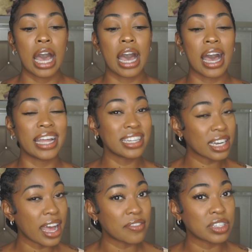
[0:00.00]
I
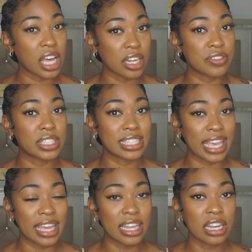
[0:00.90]
didn't have a lot of
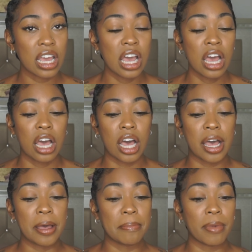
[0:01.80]
skin.
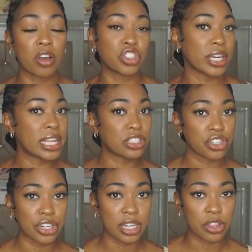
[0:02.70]
I'll try to
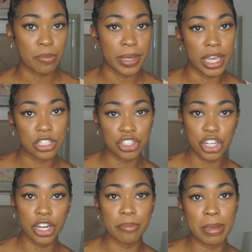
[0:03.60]
insert another
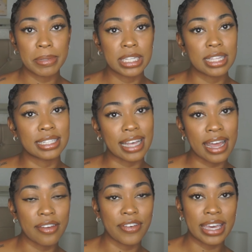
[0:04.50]
picture maybe to the
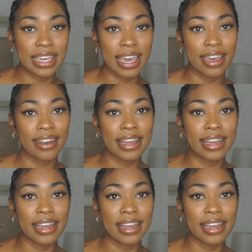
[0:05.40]
side if I can.